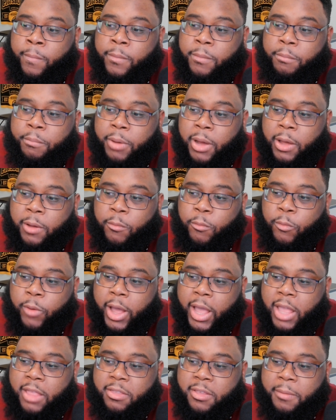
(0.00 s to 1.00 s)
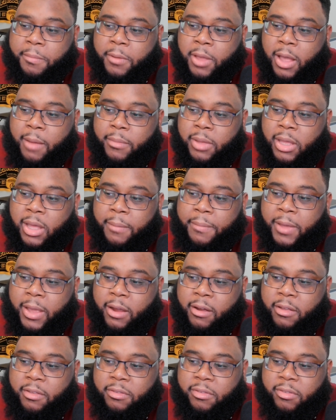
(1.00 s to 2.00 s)
But what ends up coming up
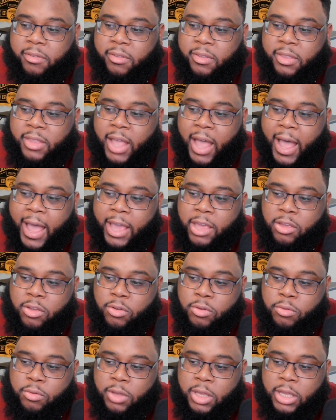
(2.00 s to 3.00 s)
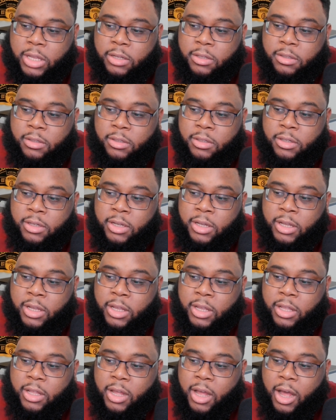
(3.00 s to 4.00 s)
here is the Ayukin,
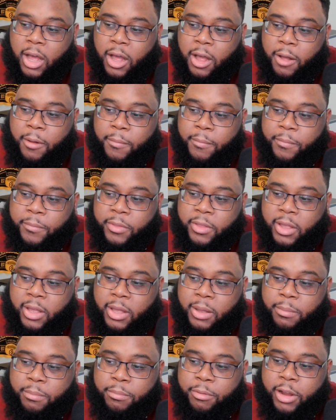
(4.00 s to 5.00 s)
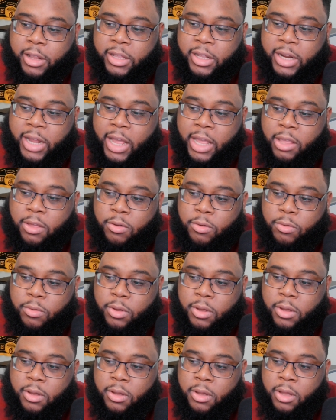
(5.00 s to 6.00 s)
the Brandon
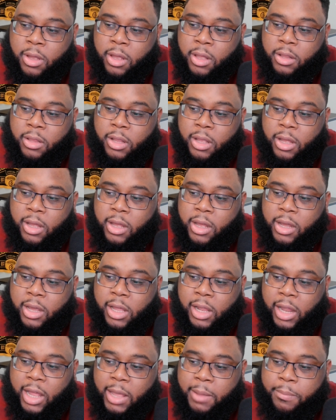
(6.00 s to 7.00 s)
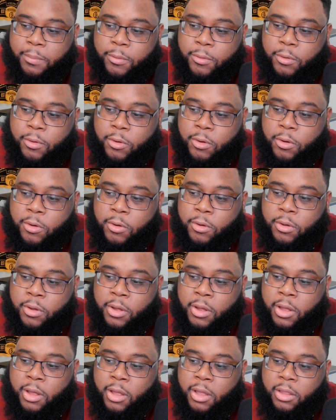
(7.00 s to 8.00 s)
Ayuk, the Claypool,
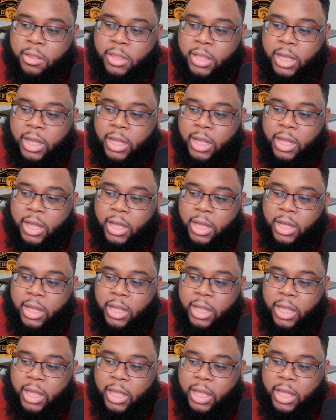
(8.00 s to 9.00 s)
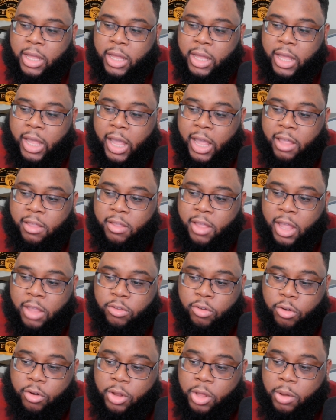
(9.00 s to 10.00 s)
the
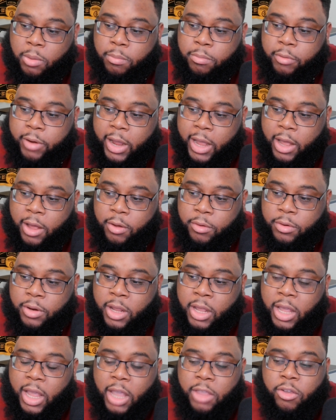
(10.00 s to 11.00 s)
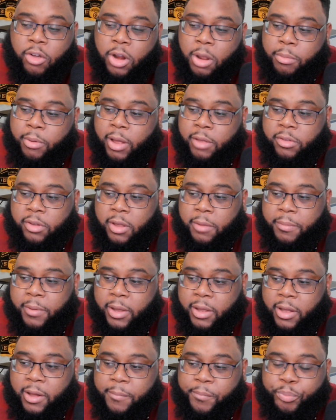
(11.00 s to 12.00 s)
Antonio Brown. Antonio Brown's a good
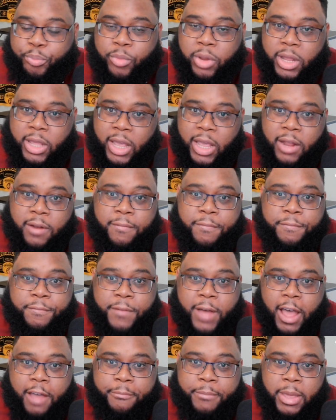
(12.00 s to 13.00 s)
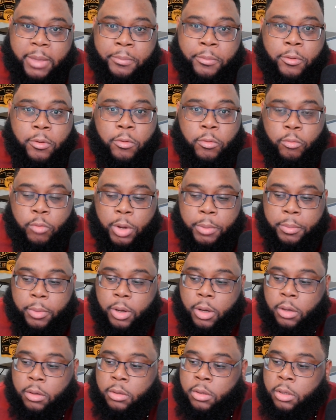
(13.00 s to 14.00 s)
pickup, but again, 5 people, 1
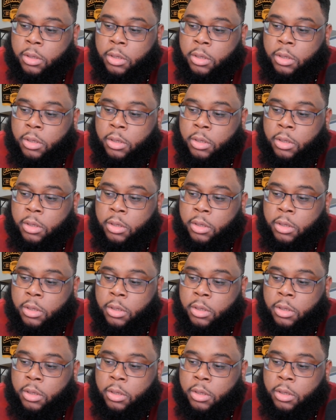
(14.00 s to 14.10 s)
ball.